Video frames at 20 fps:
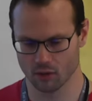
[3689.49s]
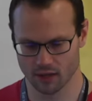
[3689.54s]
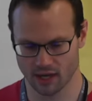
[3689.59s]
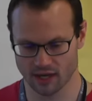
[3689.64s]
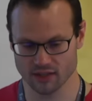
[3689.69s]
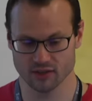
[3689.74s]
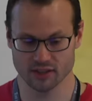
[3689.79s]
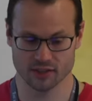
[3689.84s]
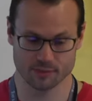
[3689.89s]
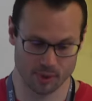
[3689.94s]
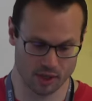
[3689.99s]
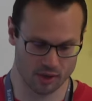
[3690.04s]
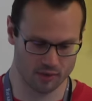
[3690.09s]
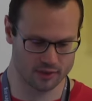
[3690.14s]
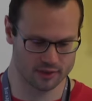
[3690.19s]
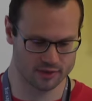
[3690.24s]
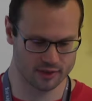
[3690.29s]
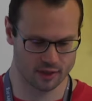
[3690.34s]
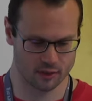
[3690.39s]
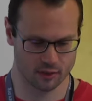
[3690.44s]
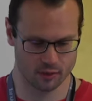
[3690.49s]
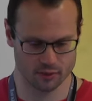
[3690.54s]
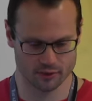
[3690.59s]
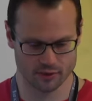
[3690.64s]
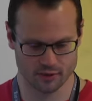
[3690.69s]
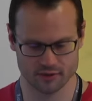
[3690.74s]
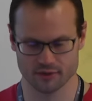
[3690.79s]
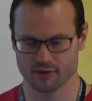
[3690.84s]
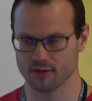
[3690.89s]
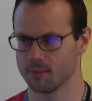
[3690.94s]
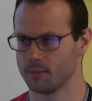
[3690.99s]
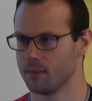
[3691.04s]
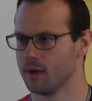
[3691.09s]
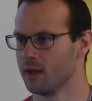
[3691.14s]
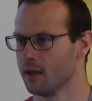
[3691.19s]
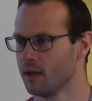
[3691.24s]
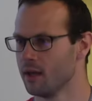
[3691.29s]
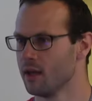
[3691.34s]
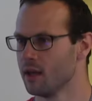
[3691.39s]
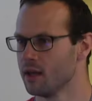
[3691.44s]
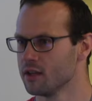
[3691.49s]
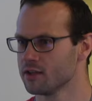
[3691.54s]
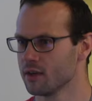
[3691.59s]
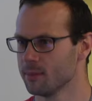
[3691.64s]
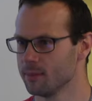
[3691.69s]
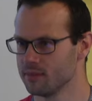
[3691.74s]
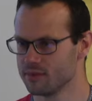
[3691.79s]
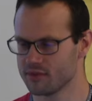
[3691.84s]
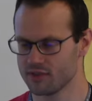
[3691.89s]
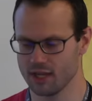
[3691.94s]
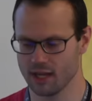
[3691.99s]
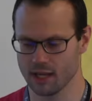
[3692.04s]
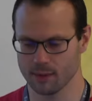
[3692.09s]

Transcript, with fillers: Actually, it's better than C calls because some, some C